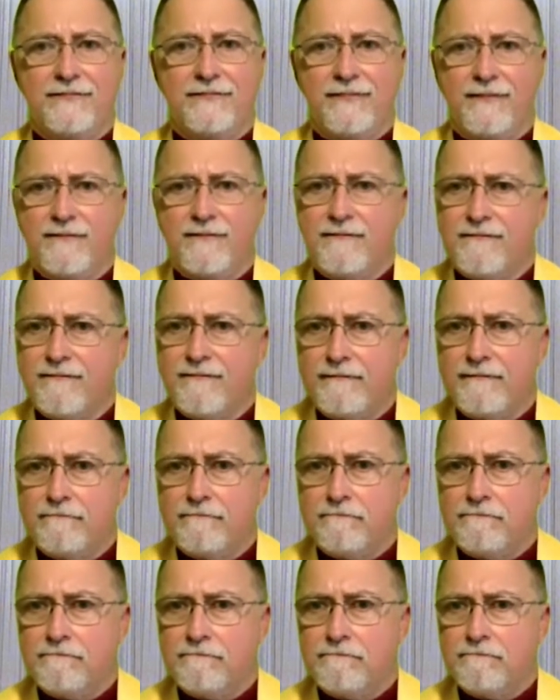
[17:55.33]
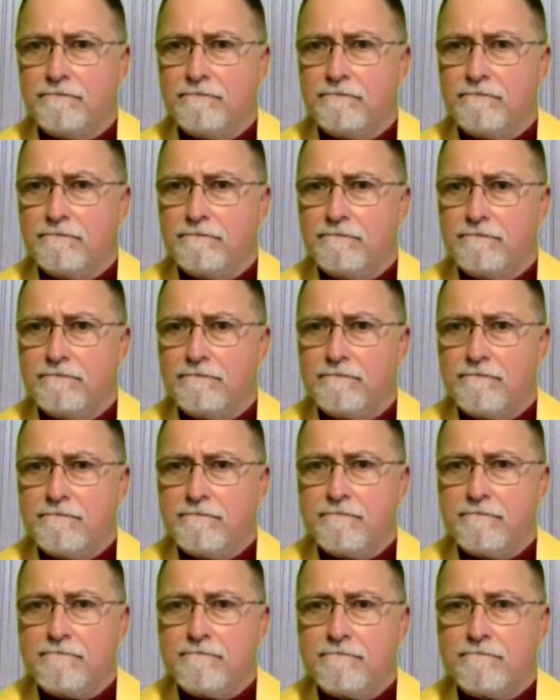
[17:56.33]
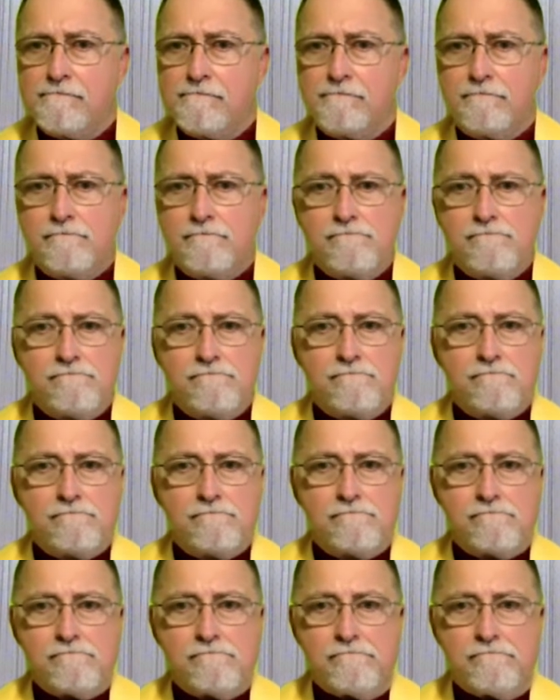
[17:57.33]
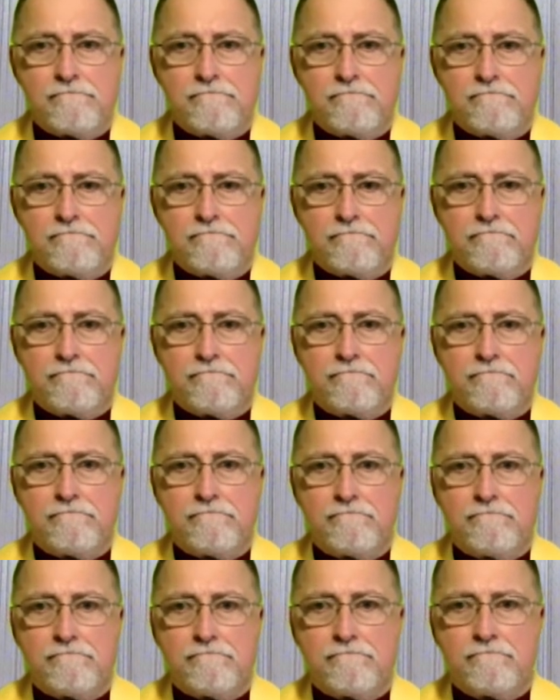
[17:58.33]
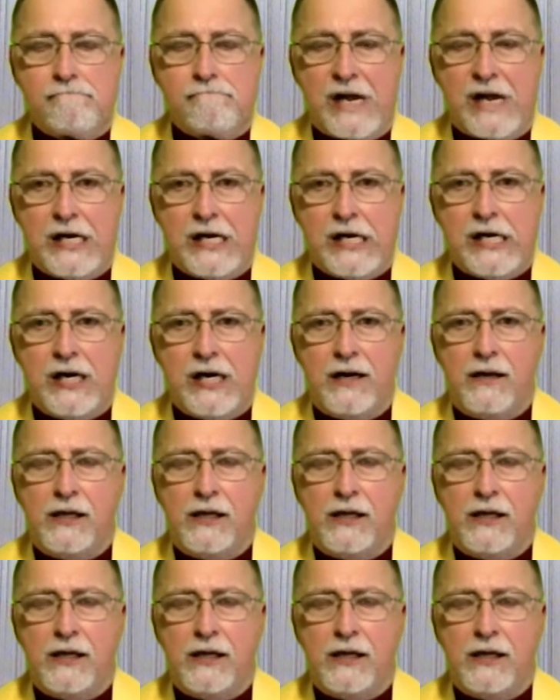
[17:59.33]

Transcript: (no one is talking)